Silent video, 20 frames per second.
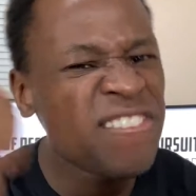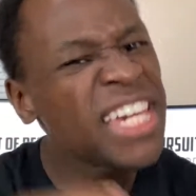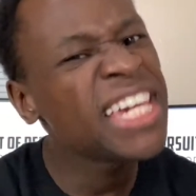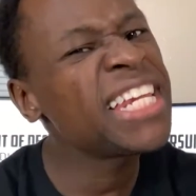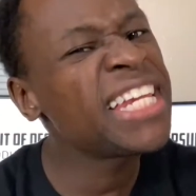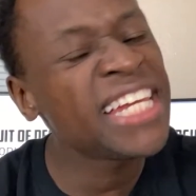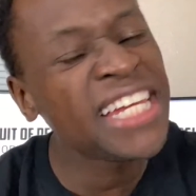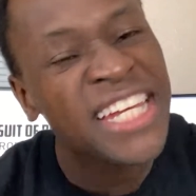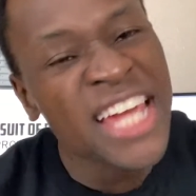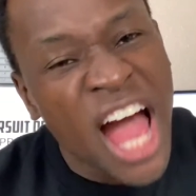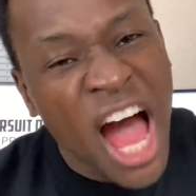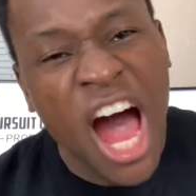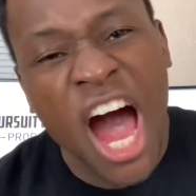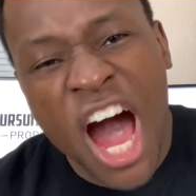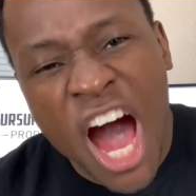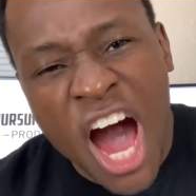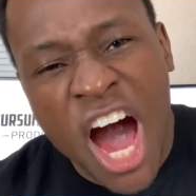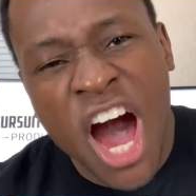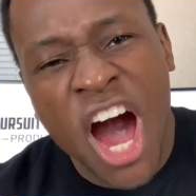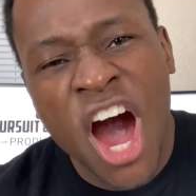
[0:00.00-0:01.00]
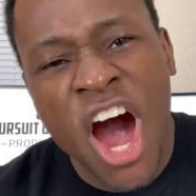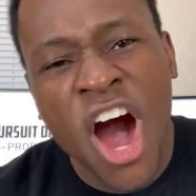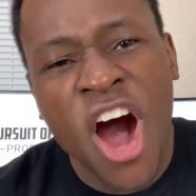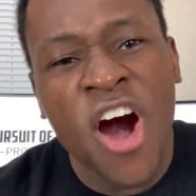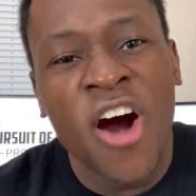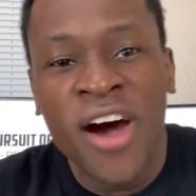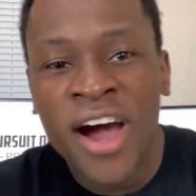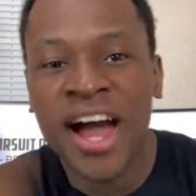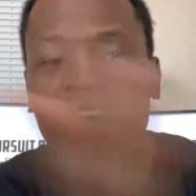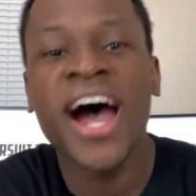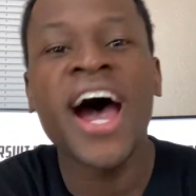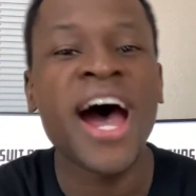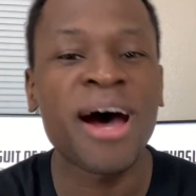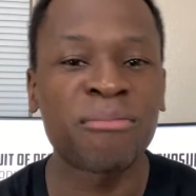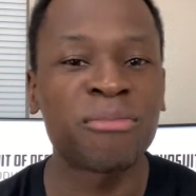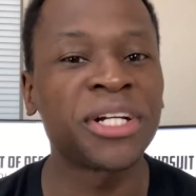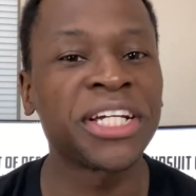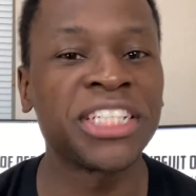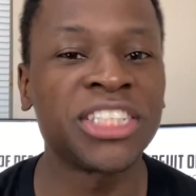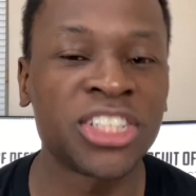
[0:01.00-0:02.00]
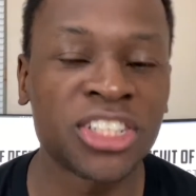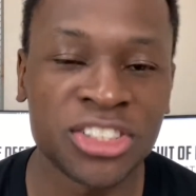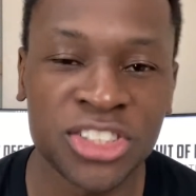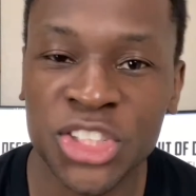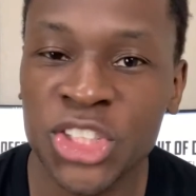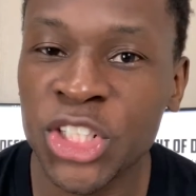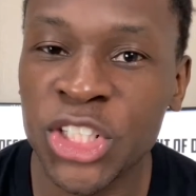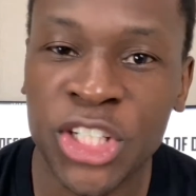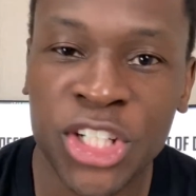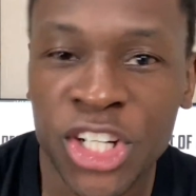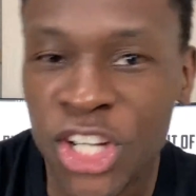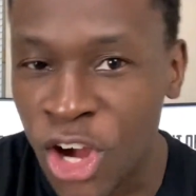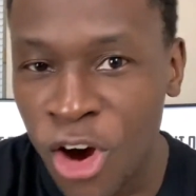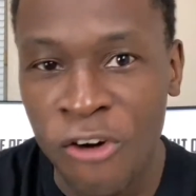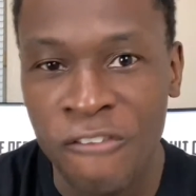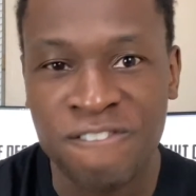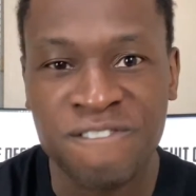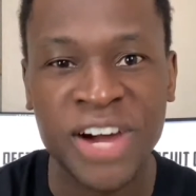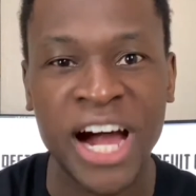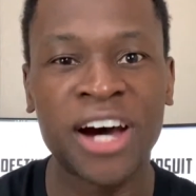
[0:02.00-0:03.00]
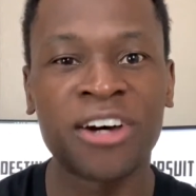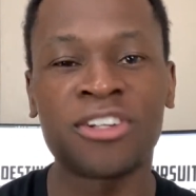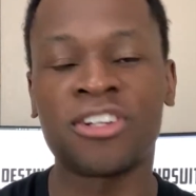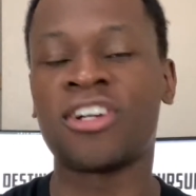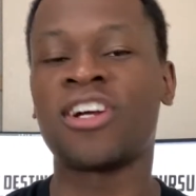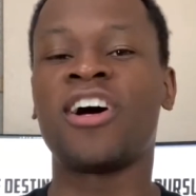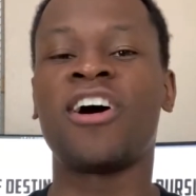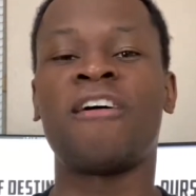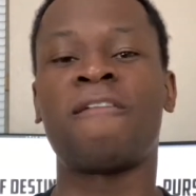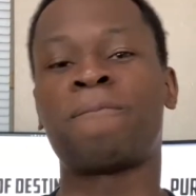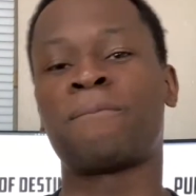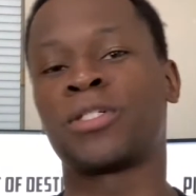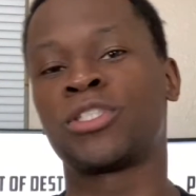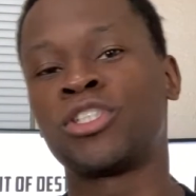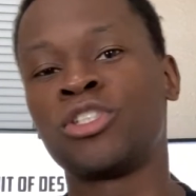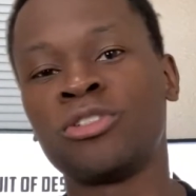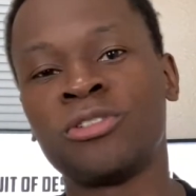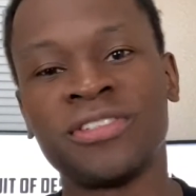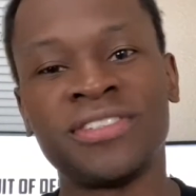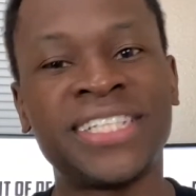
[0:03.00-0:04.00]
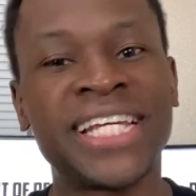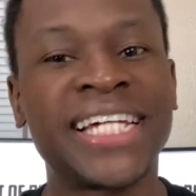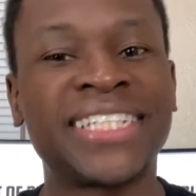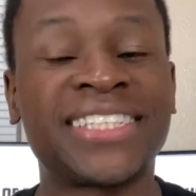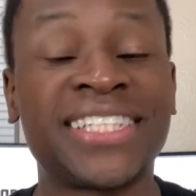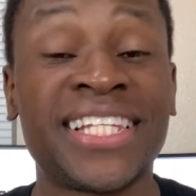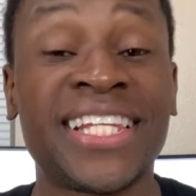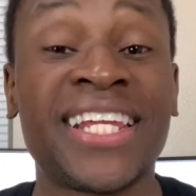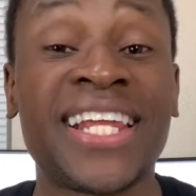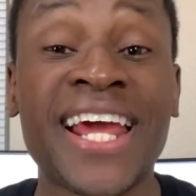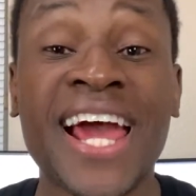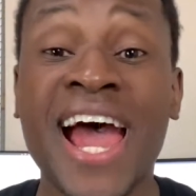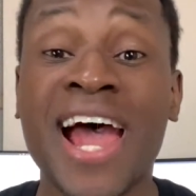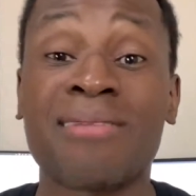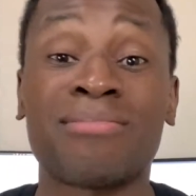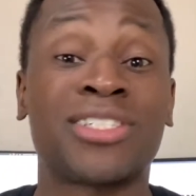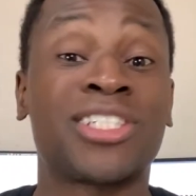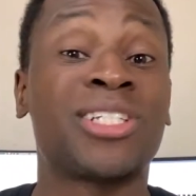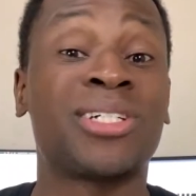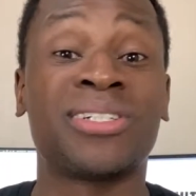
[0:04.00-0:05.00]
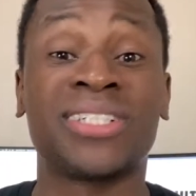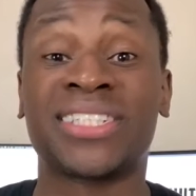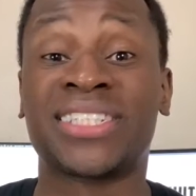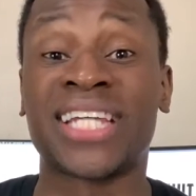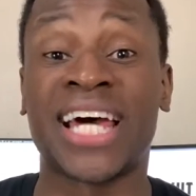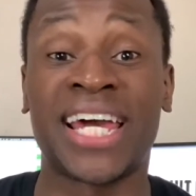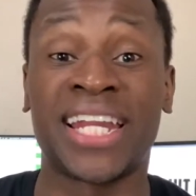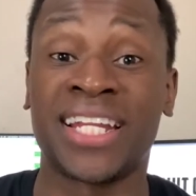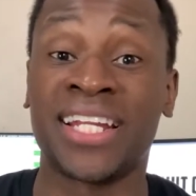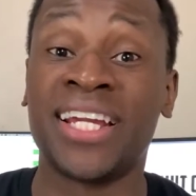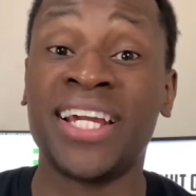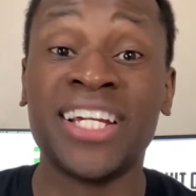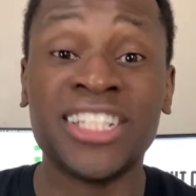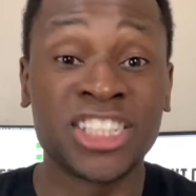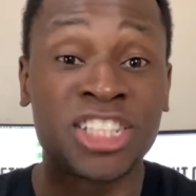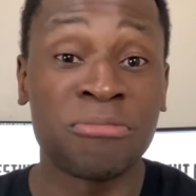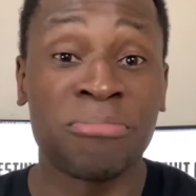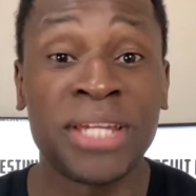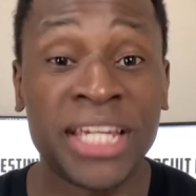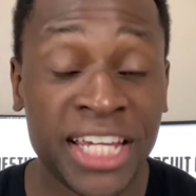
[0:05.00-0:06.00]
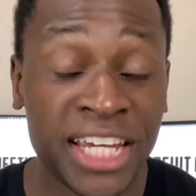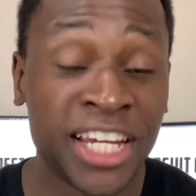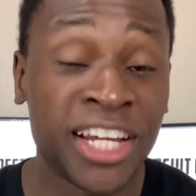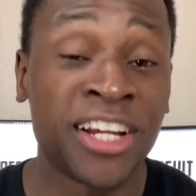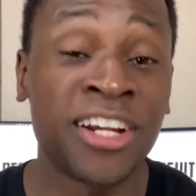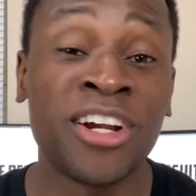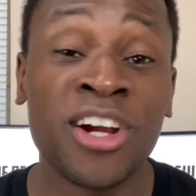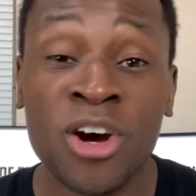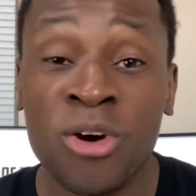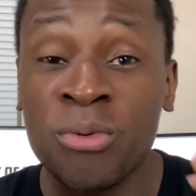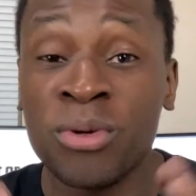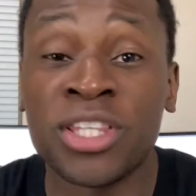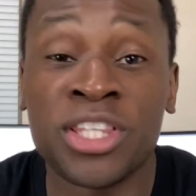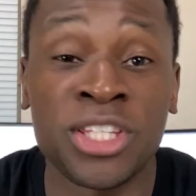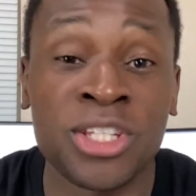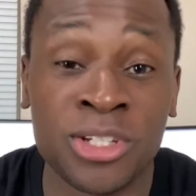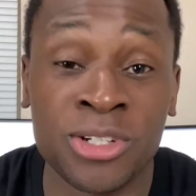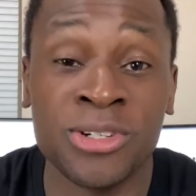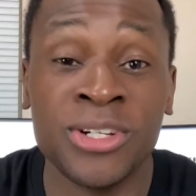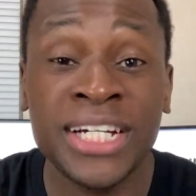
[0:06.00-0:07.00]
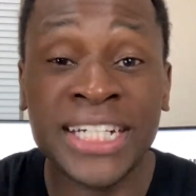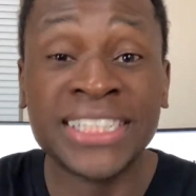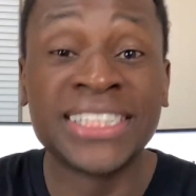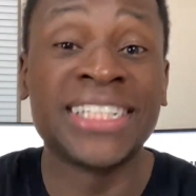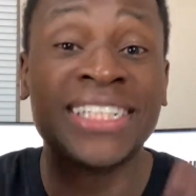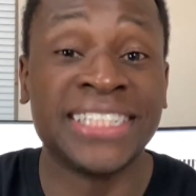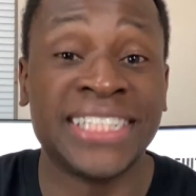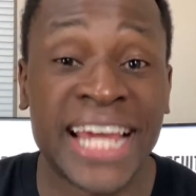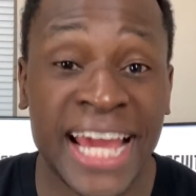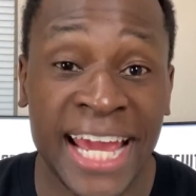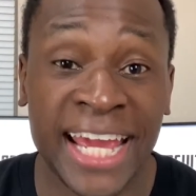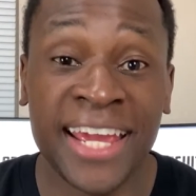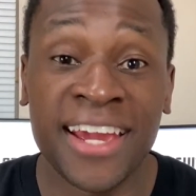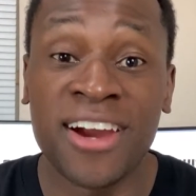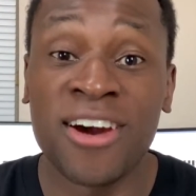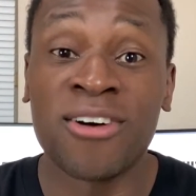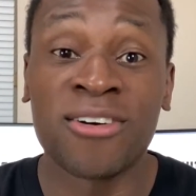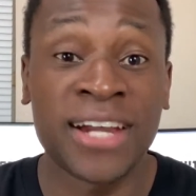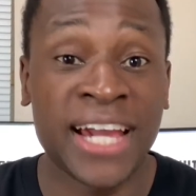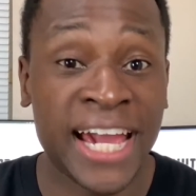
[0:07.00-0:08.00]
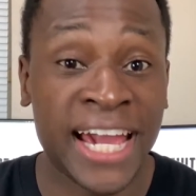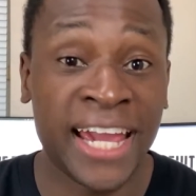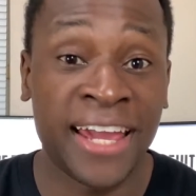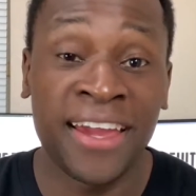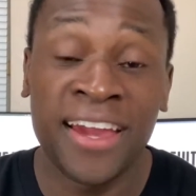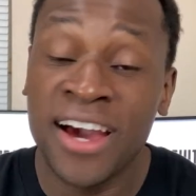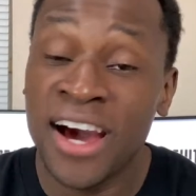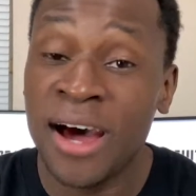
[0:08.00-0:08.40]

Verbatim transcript: video. I'm Rickey Jones Jr., co-founder of Pursuit of Destiny. I'm so excited to be here with you today, okay?